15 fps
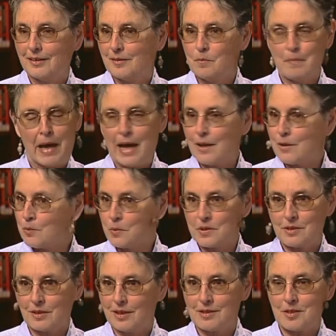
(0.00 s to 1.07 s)
math
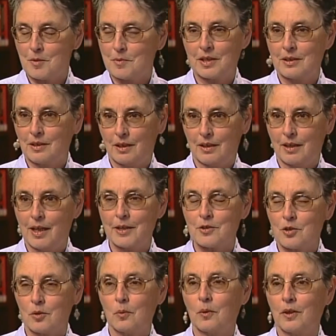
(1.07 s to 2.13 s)
was not something they liked
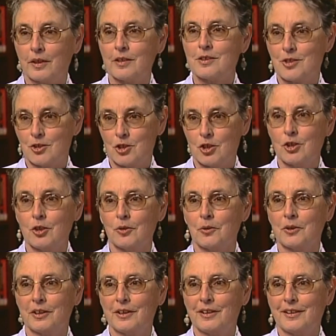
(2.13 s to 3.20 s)
or wanted to do.
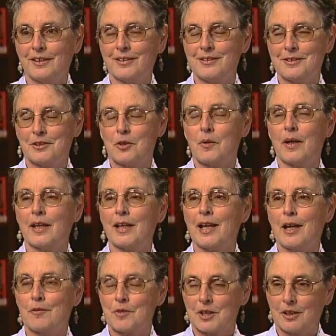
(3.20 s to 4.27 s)
So I
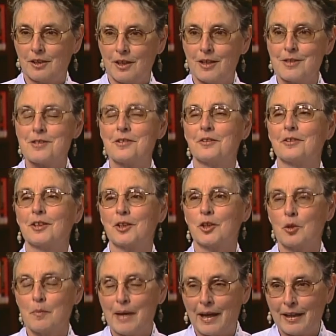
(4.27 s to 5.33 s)
have to constantly
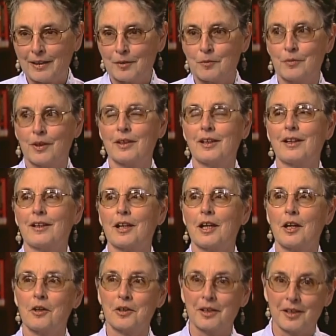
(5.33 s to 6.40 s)
go back and find out,
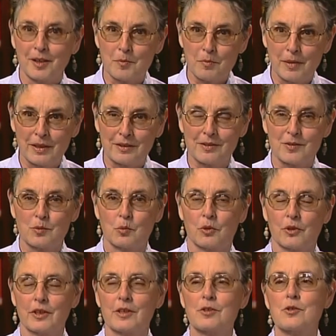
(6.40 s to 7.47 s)
how can I make this
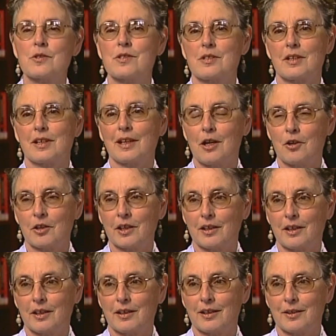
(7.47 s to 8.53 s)
more interesting? How can
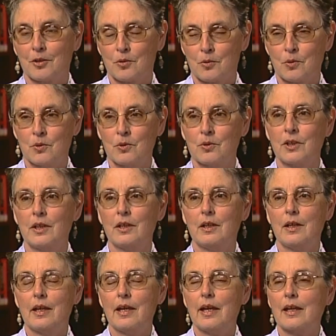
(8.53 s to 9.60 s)
I get through?
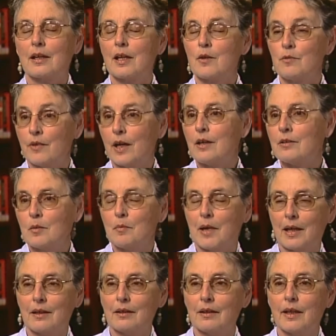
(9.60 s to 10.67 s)
And I found that
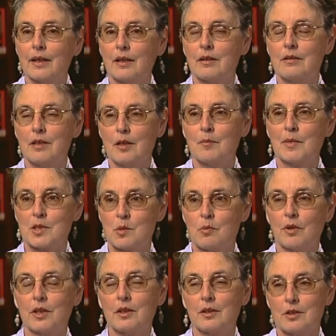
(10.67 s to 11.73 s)
by letting them
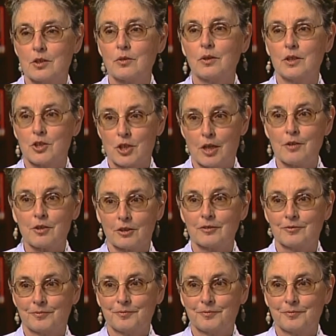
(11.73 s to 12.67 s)
explain it to each other,